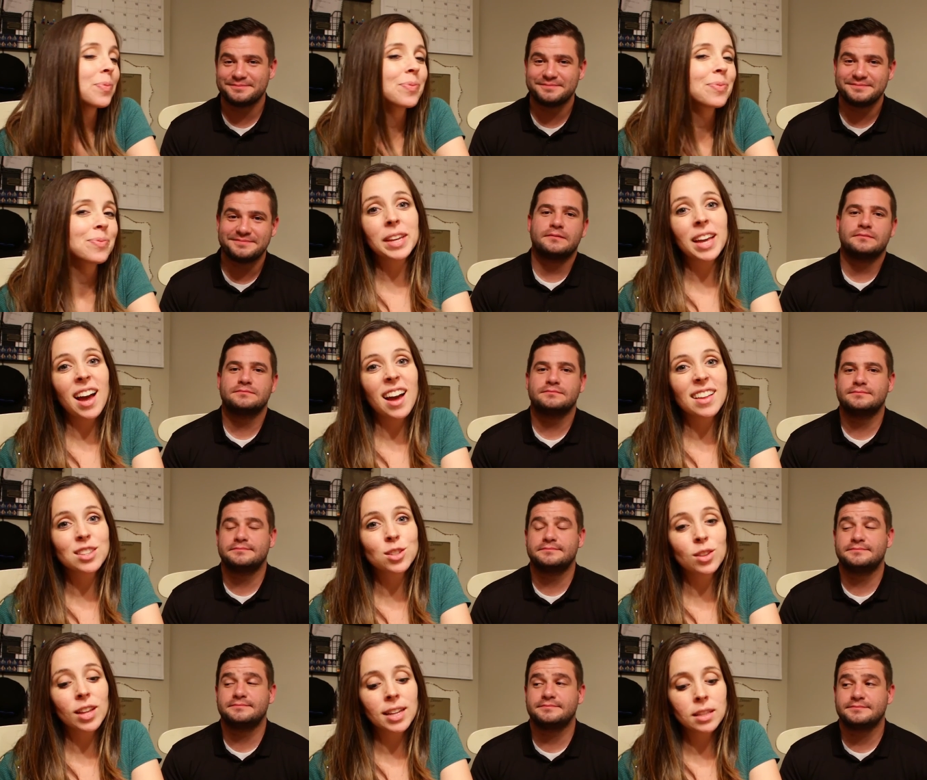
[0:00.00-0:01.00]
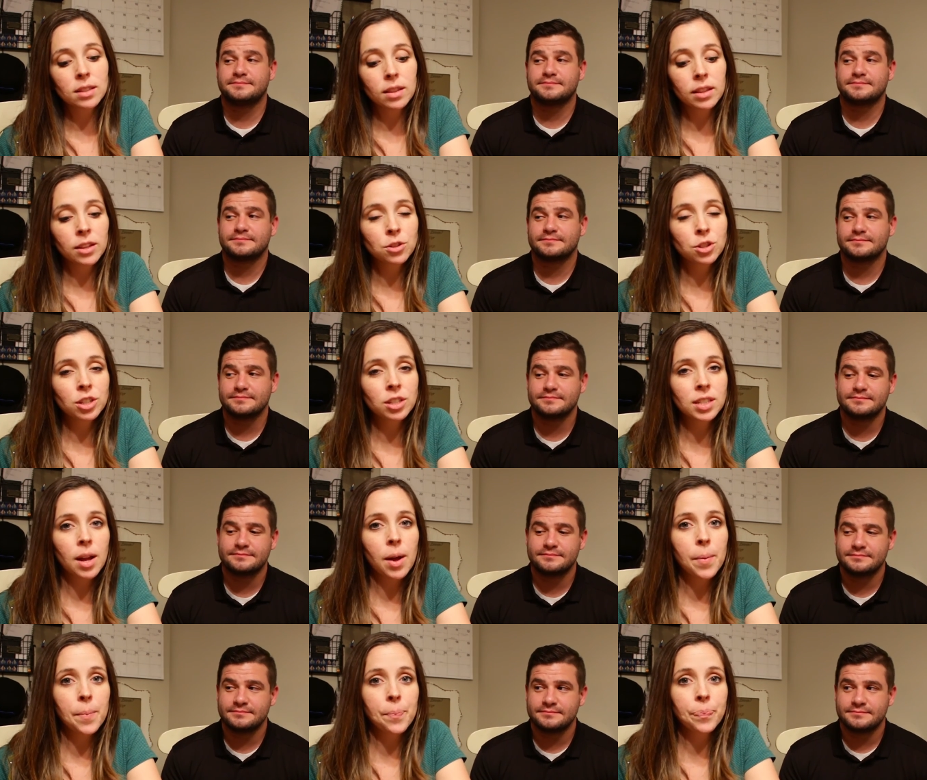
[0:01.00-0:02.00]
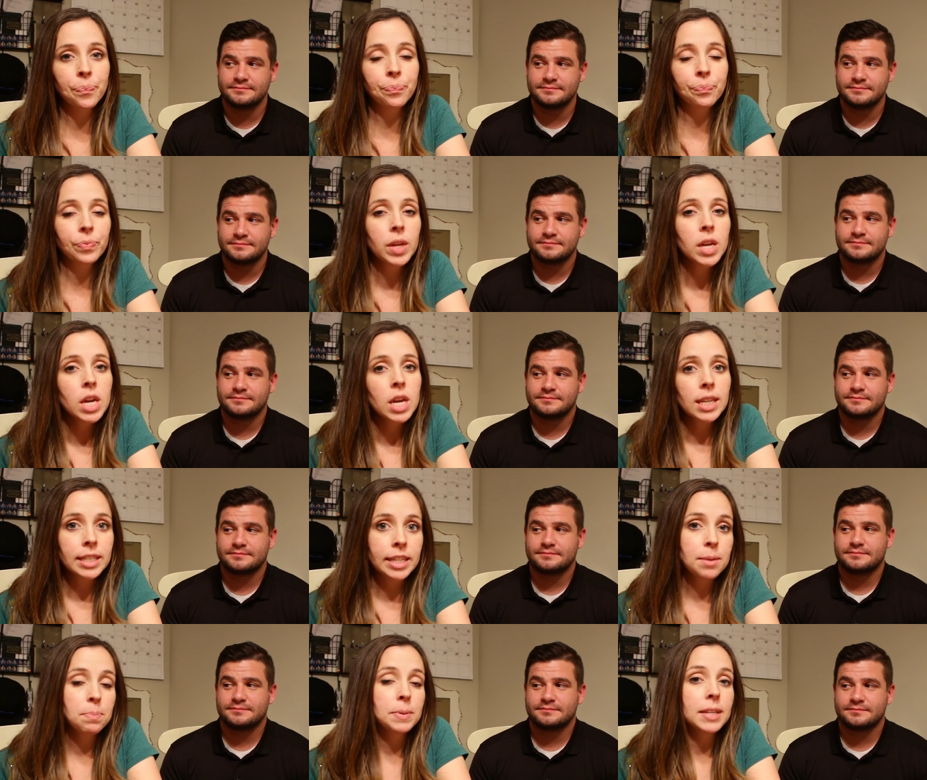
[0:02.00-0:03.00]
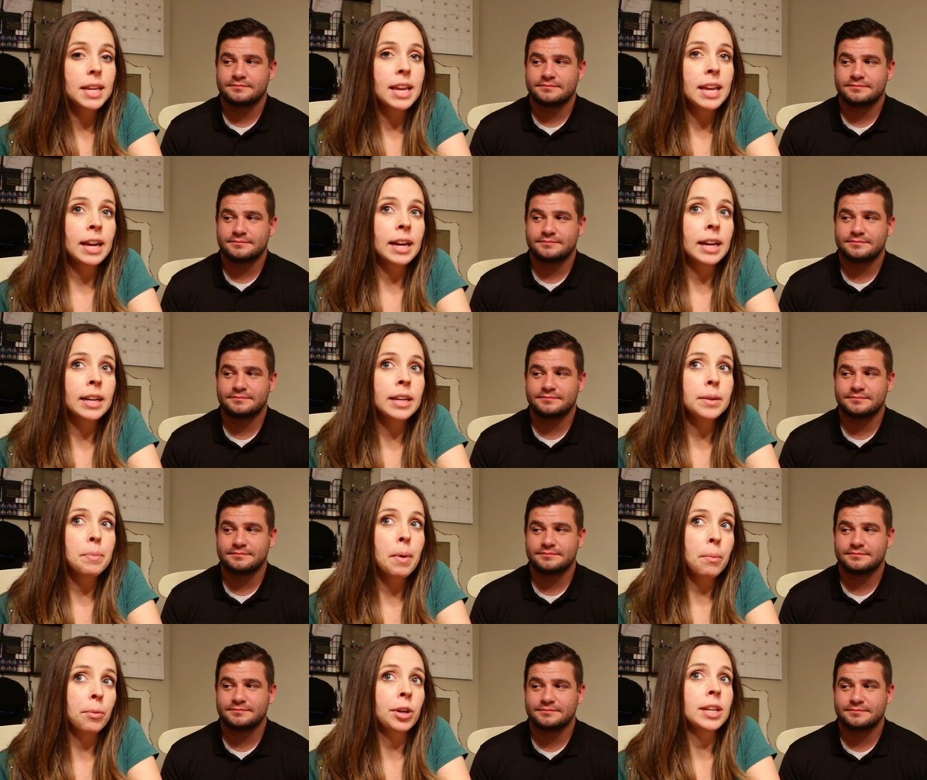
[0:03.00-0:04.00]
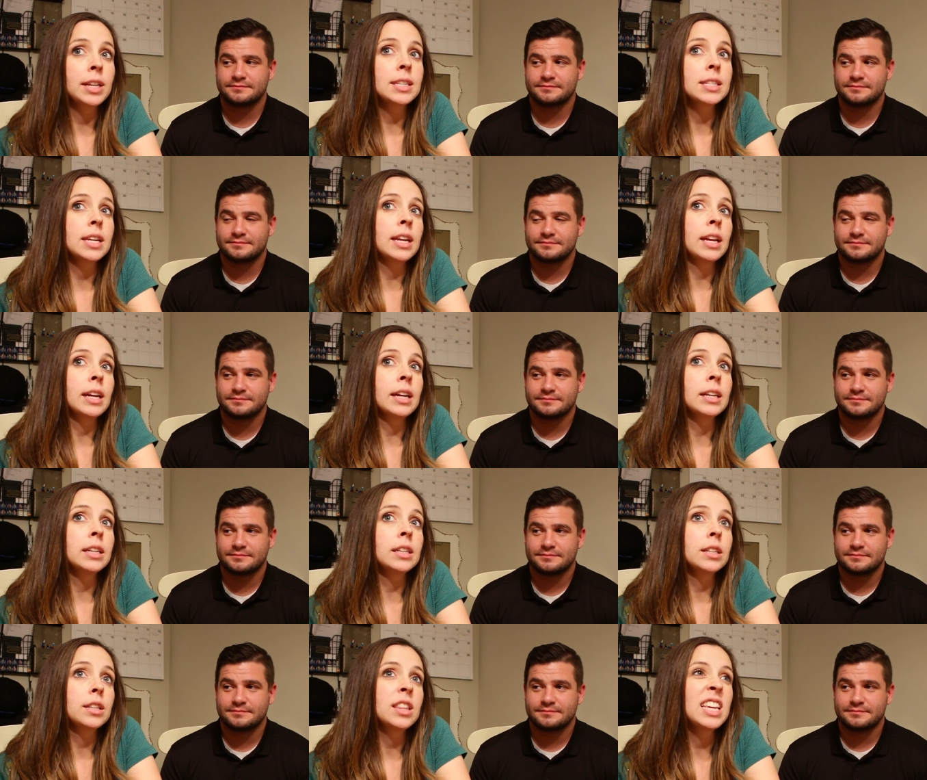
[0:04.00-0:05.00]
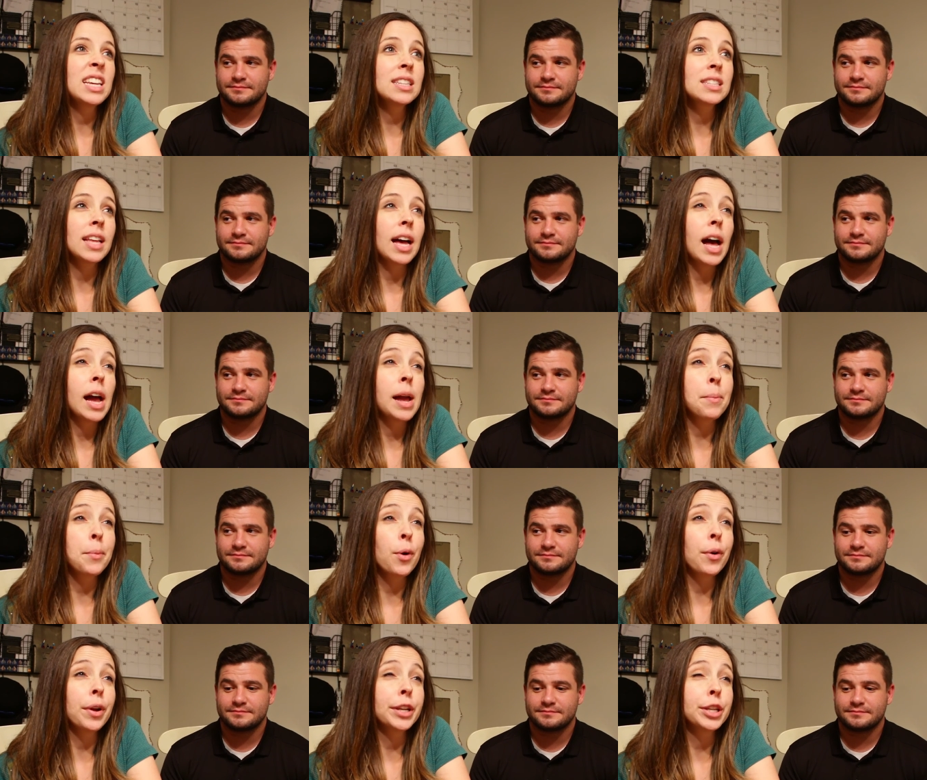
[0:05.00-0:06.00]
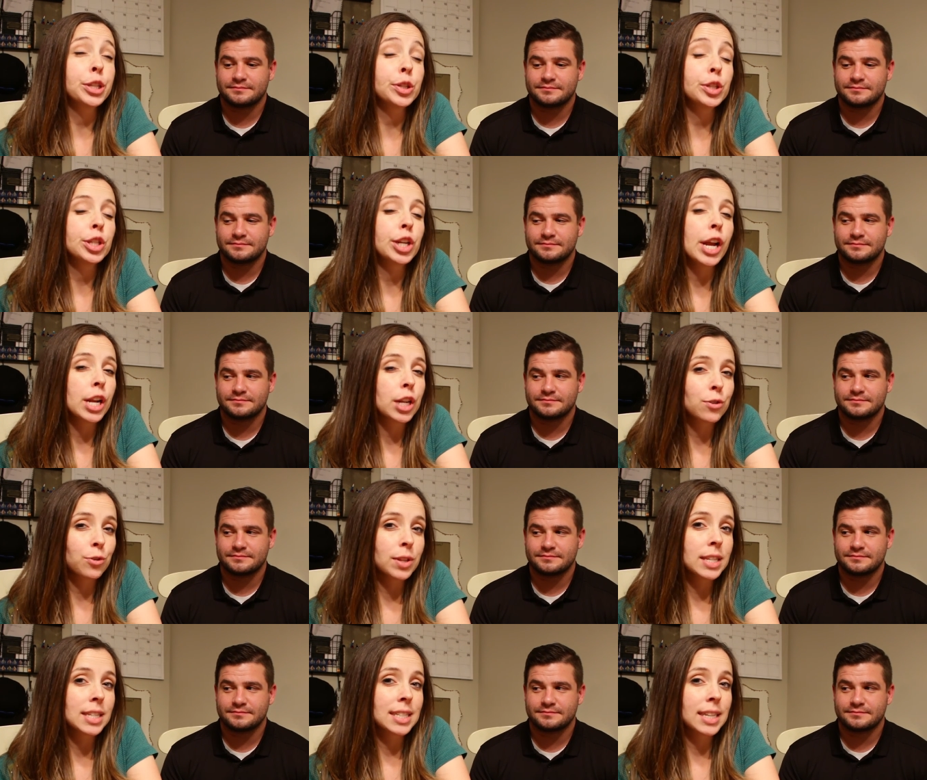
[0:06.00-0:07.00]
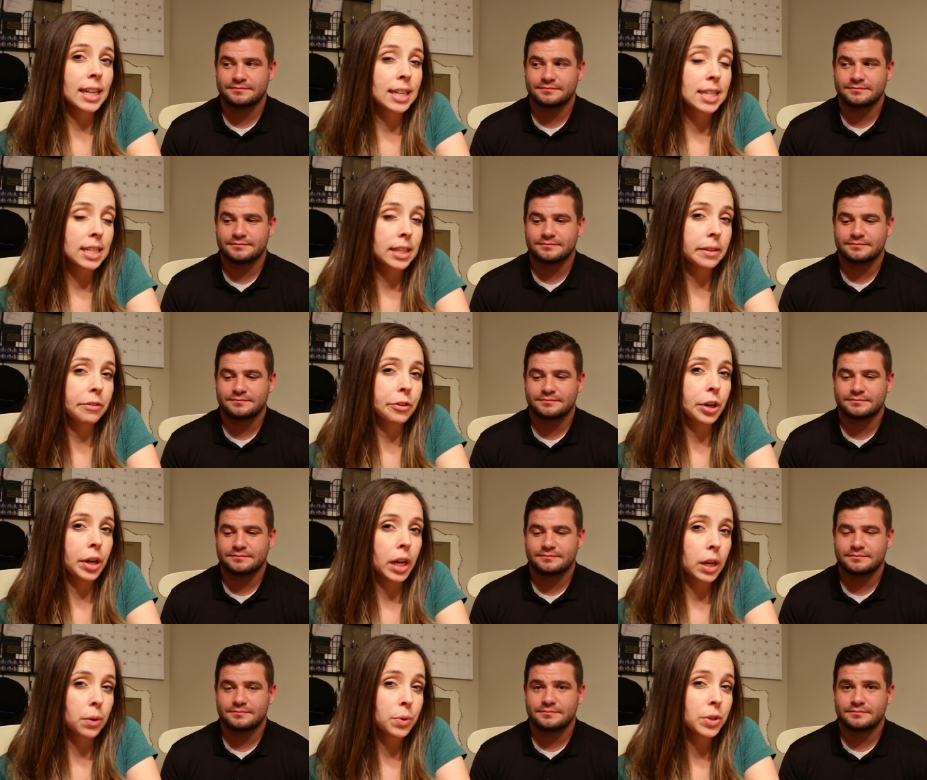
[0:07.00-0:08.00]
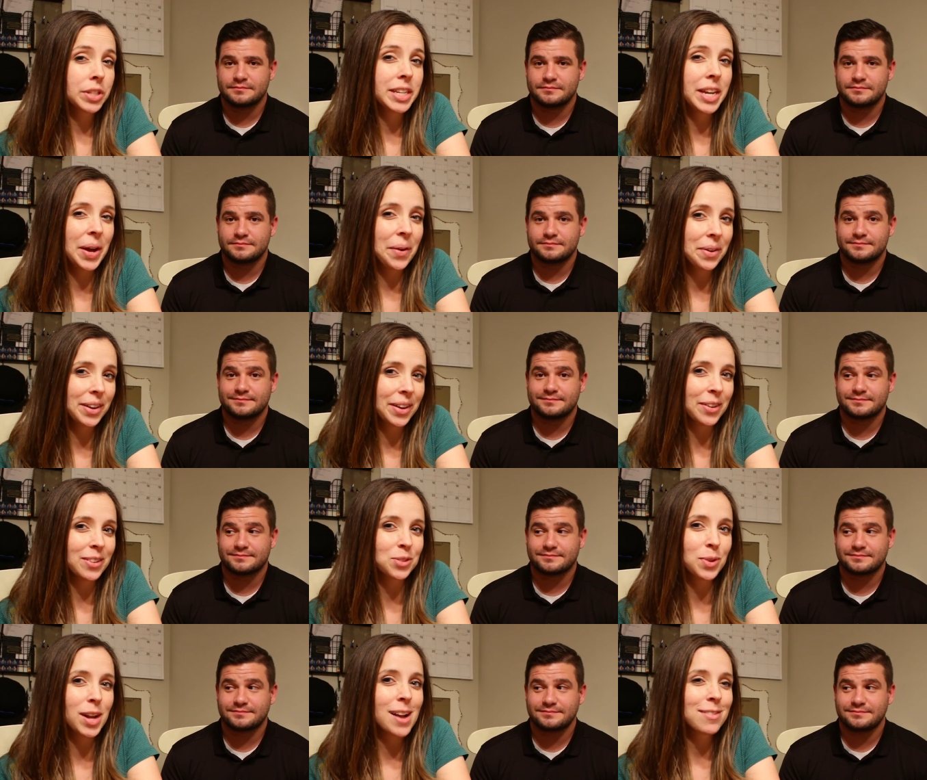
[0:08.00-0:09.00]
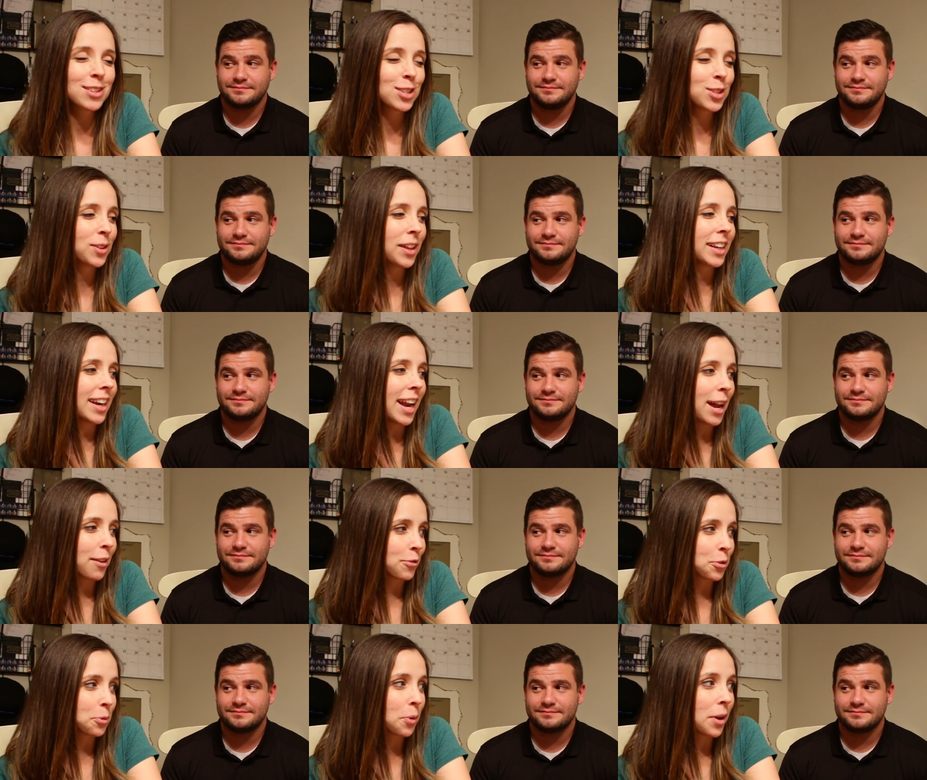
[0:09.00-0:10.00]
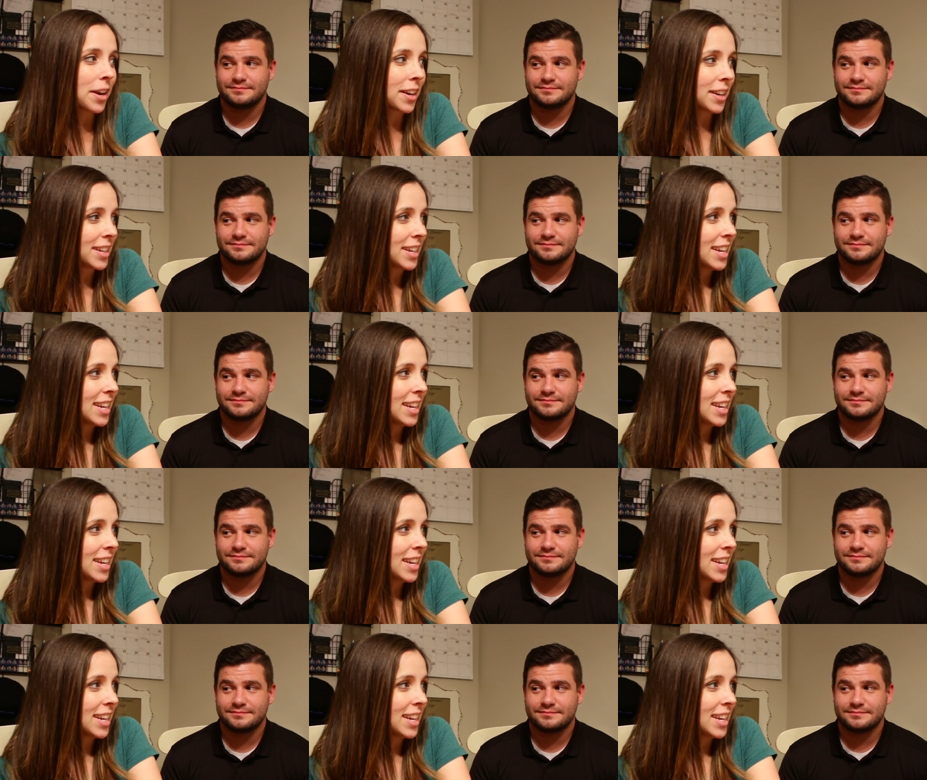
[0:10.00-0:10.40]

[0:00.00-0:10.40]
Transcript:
Speaker 1: but yeah, so that's those are some tips and memories and things that I'm going to change for this next delivery and we'll see how it goes. We'll have to do like an after one